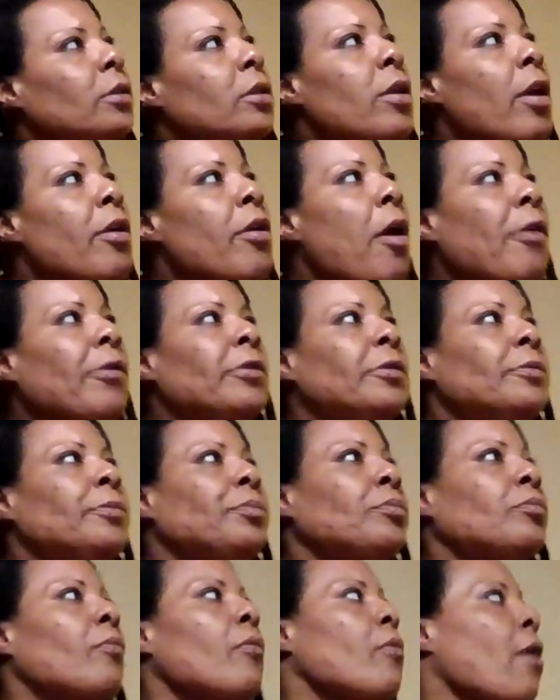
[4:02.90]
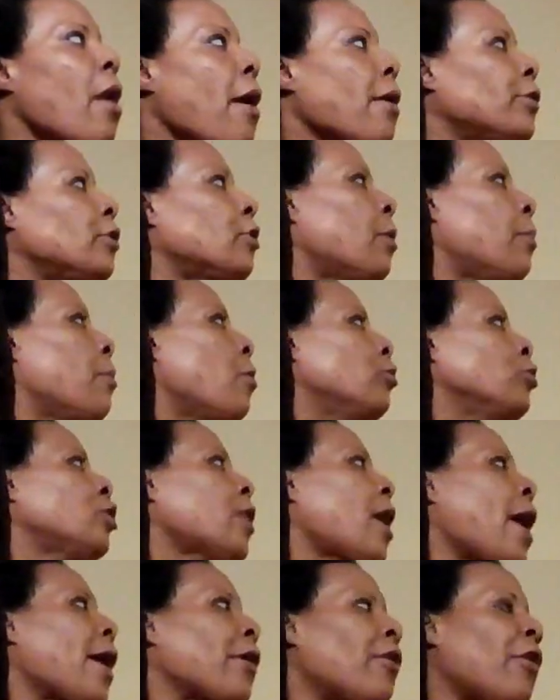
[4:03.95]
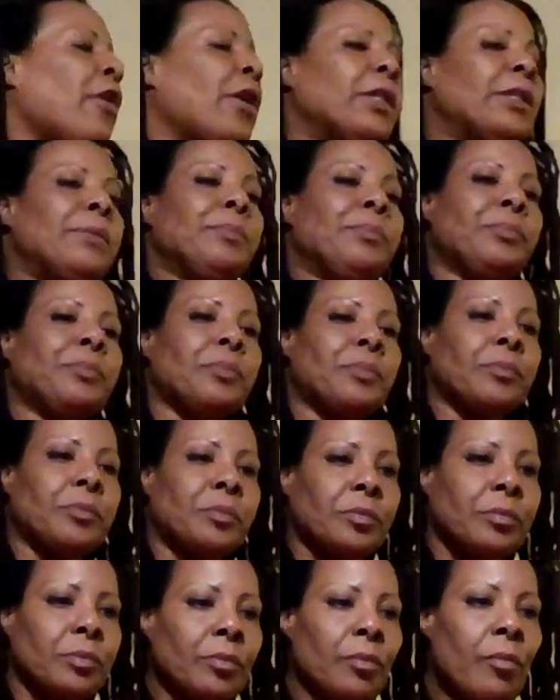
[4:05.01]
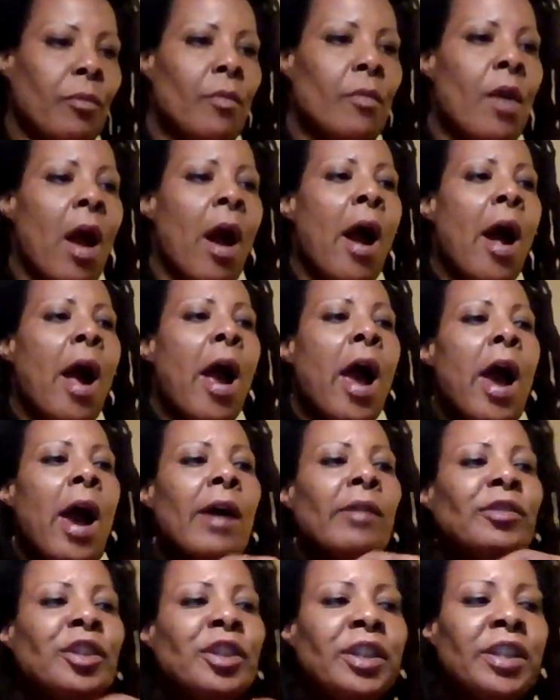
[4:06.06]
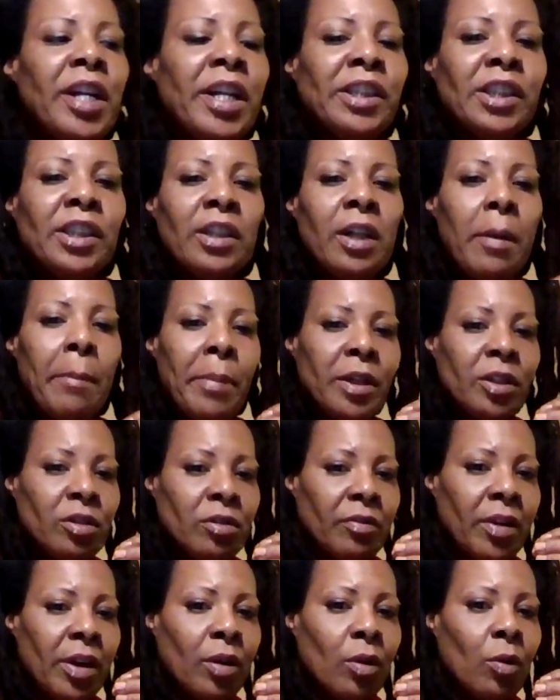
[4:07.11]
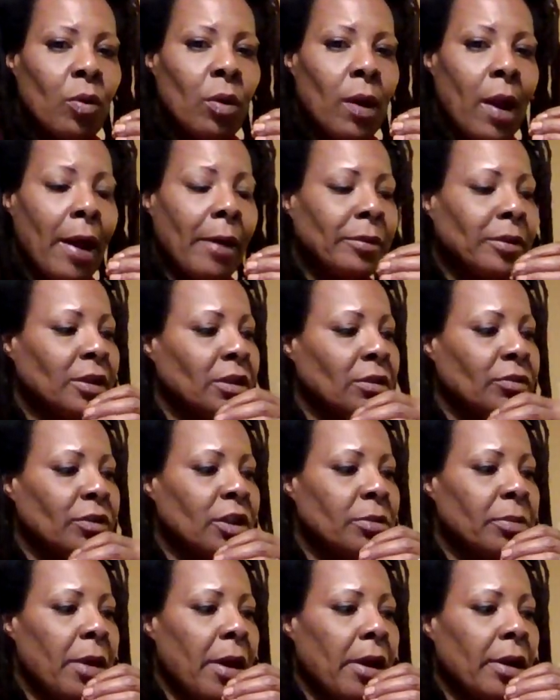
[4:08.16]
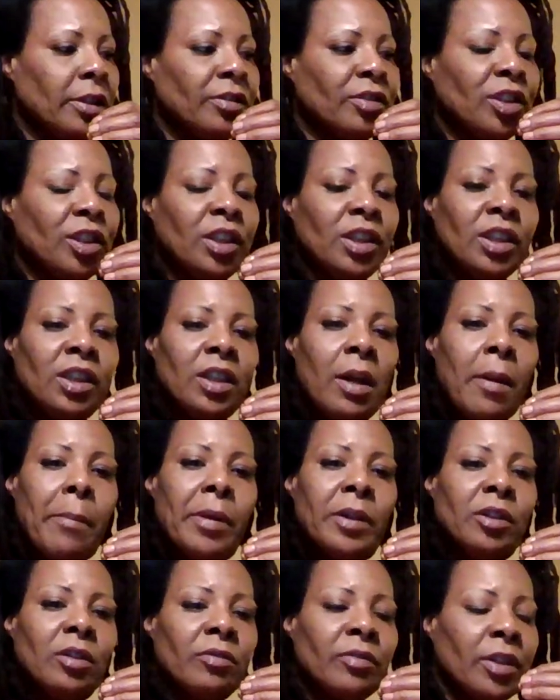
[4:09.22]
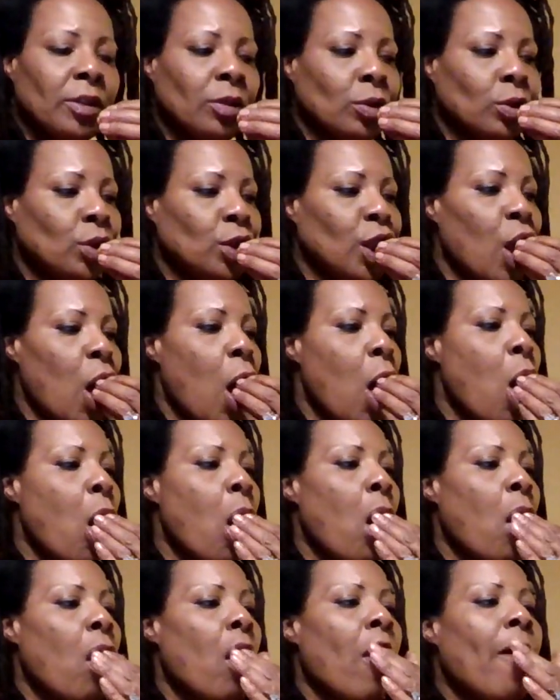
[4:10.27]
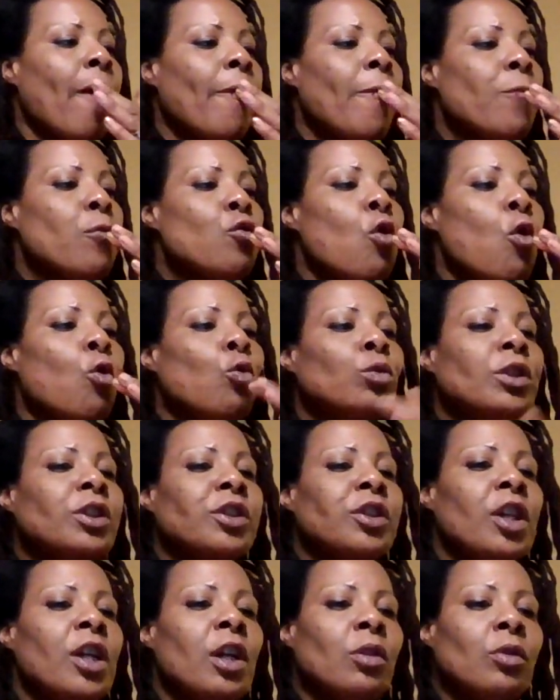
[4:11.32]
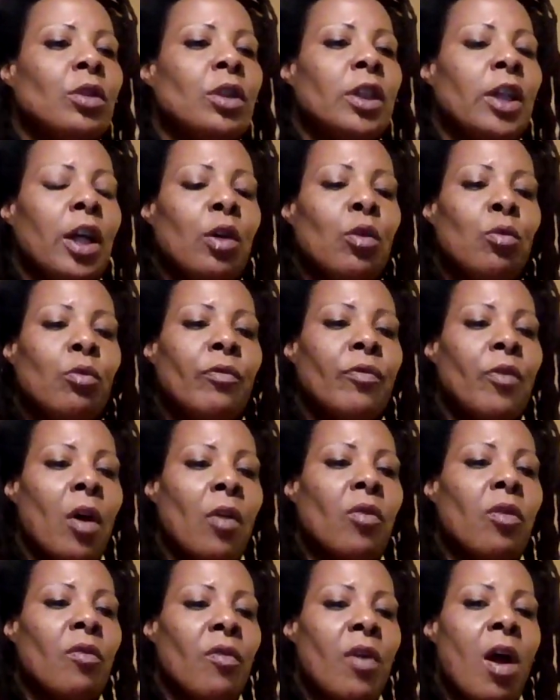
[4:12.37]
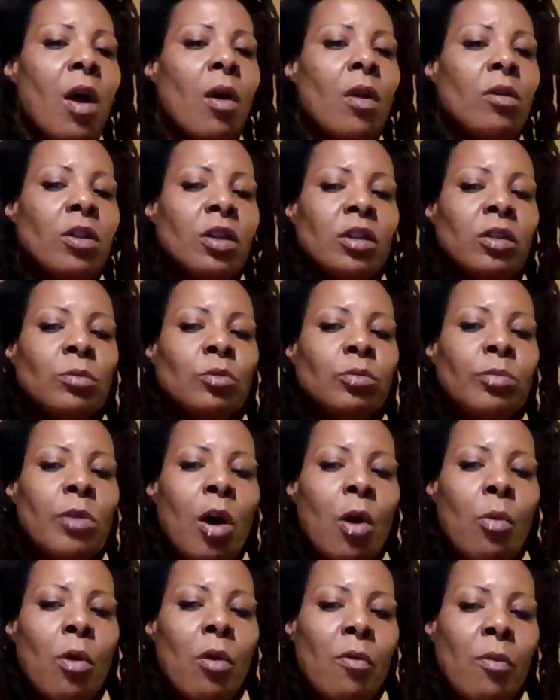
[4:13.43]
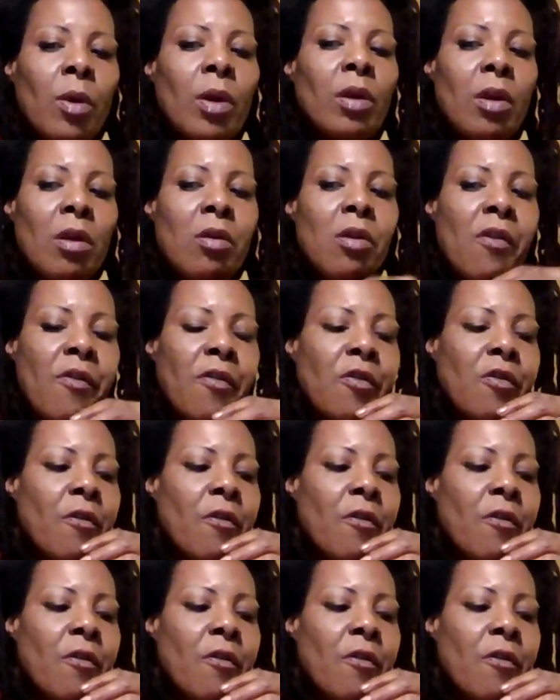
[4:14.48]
the Most High God, if she ain't sent a bitch around the corner, I was in Richmond. If she ain't sent a bitch around the corner, who was there, who fucked around and did some spell work with Lilith.